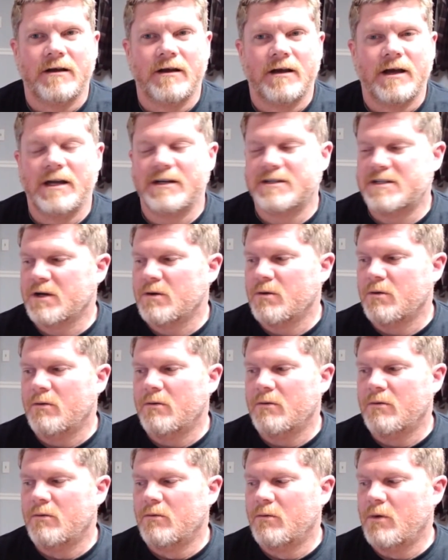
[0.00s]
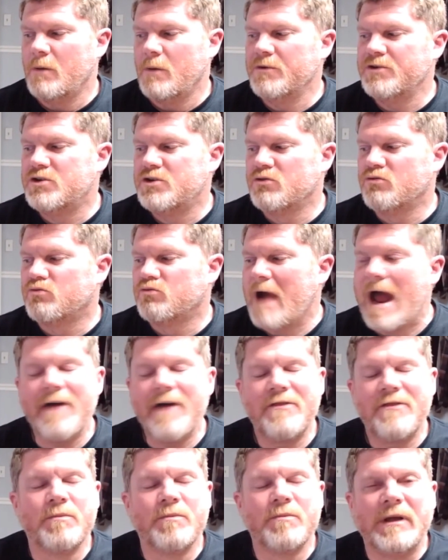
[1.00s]
And it's like, well, what would you
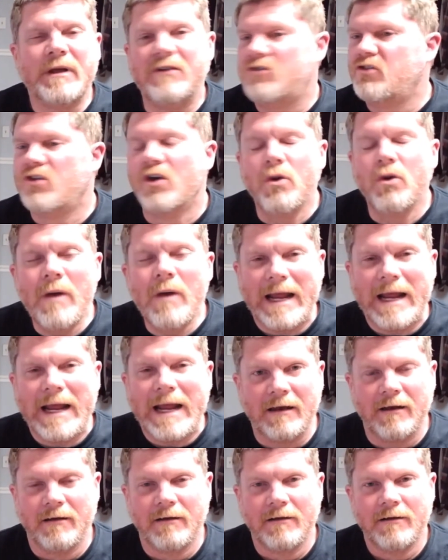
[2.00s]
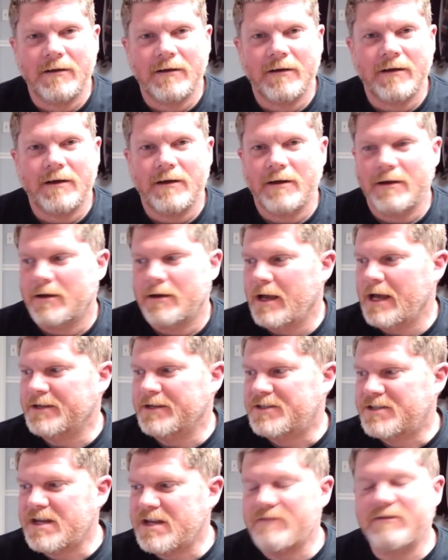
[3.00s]
rather be doing at
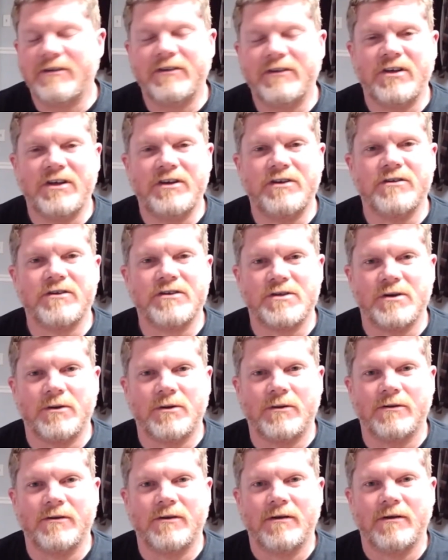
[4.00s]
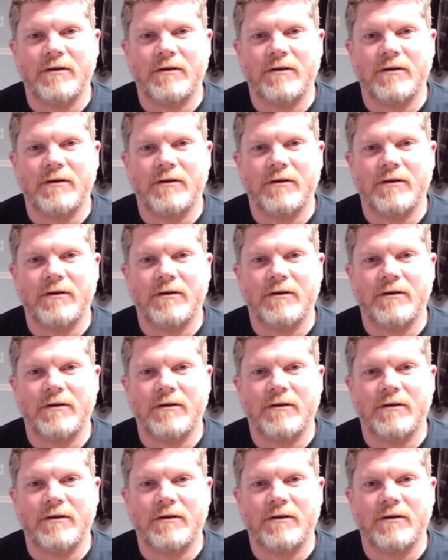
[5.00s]
17 years old?